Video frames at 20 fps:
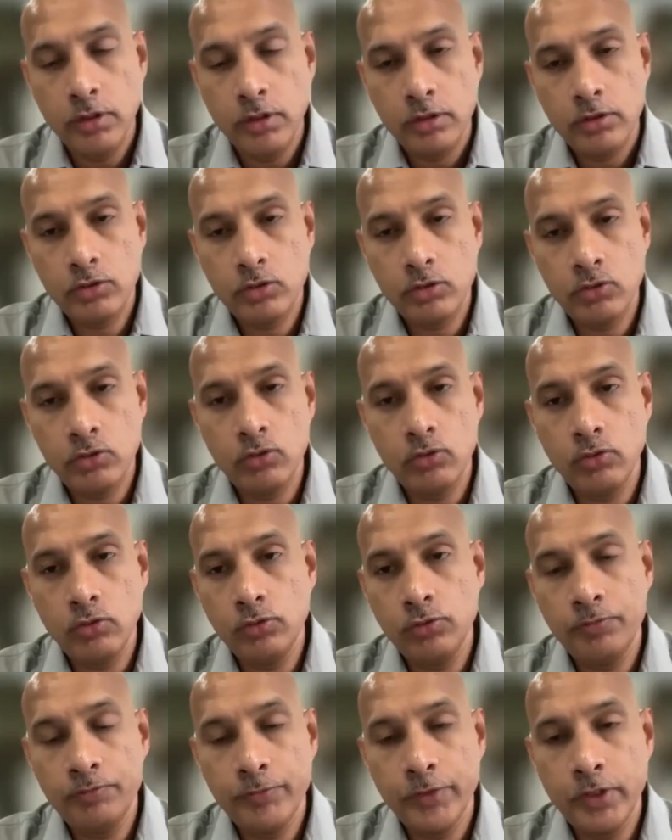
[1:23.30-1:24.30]

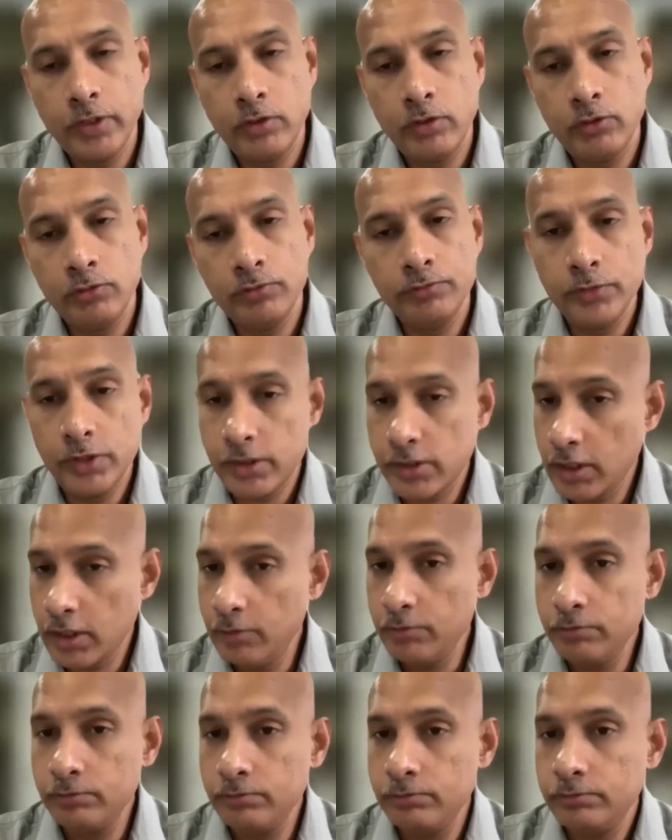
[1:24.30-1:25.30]
through the
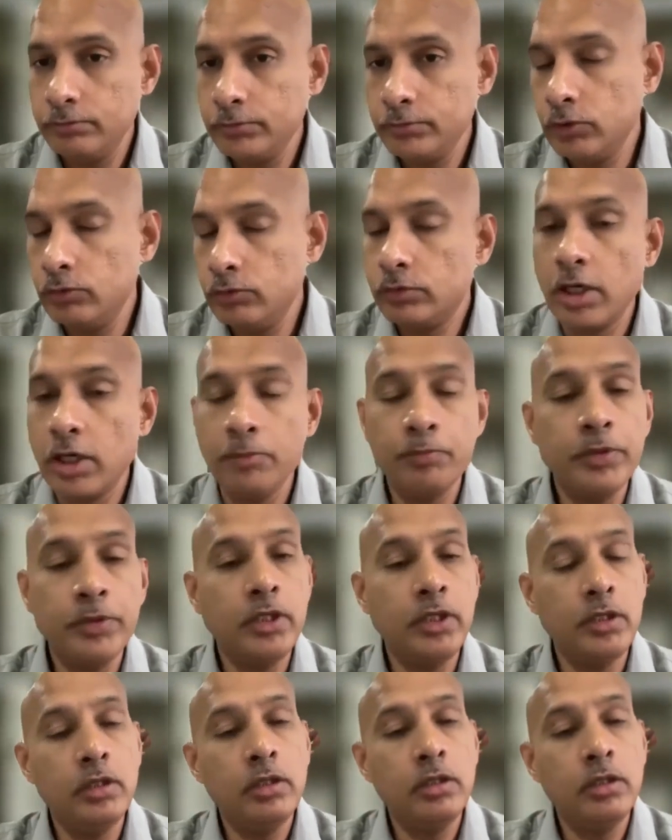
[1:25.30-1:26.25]
same company,